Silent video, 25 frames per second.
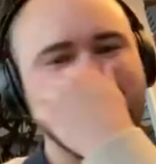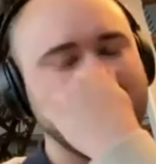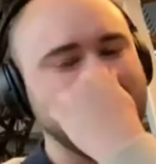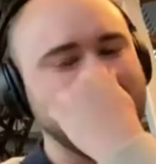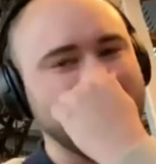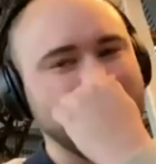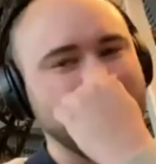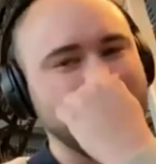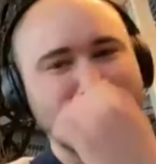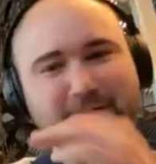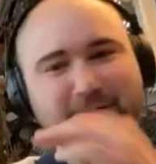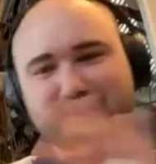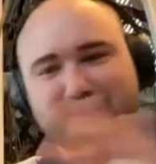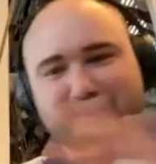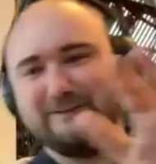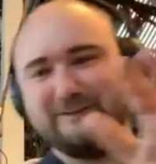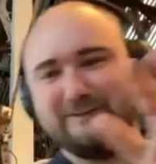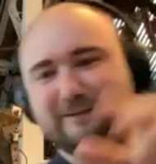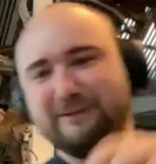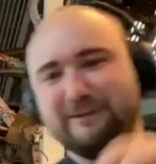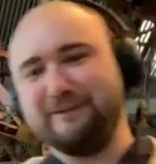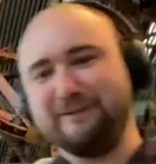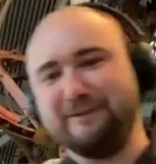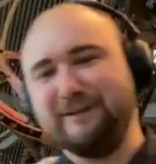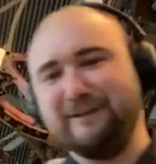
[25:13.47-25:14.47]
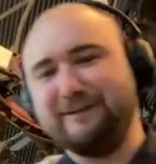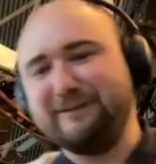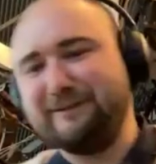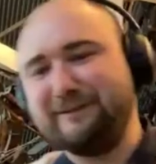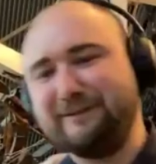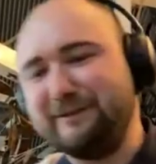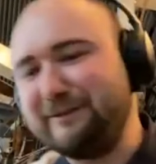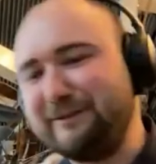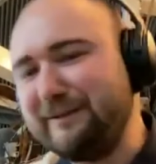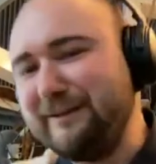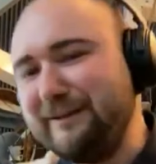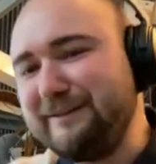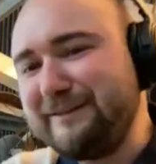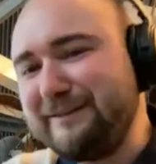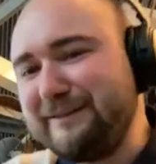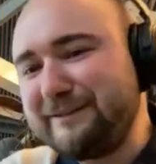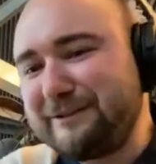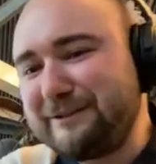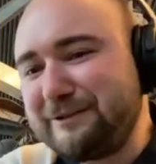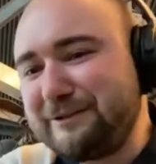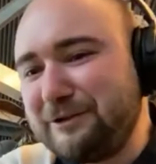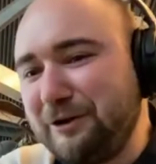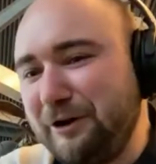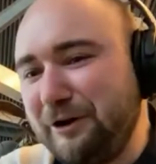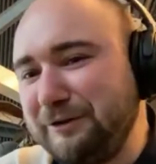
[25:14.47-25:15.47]
So that's, uh, that's, uh,
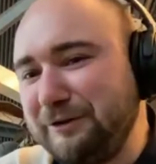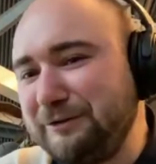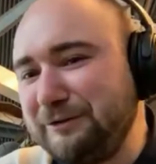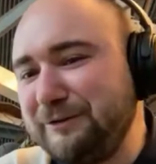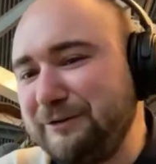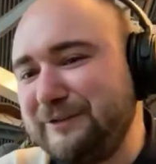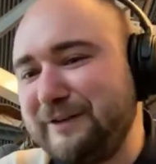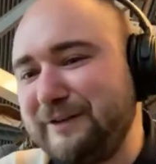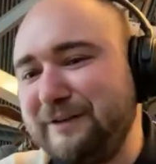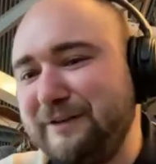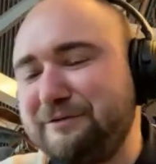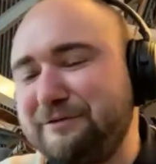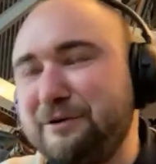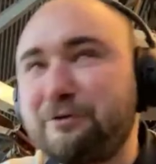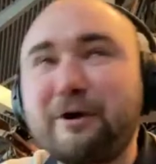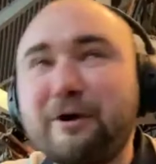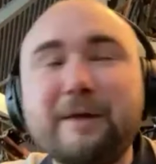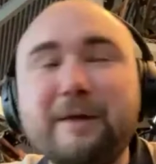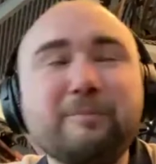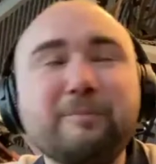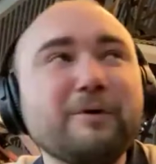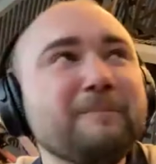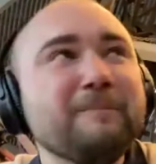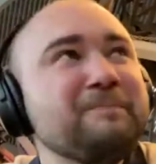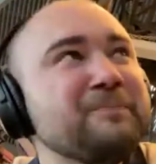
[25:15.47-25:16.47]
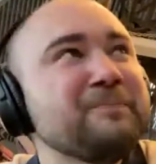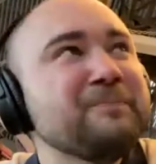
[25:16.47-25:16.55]
that's going to save the grape.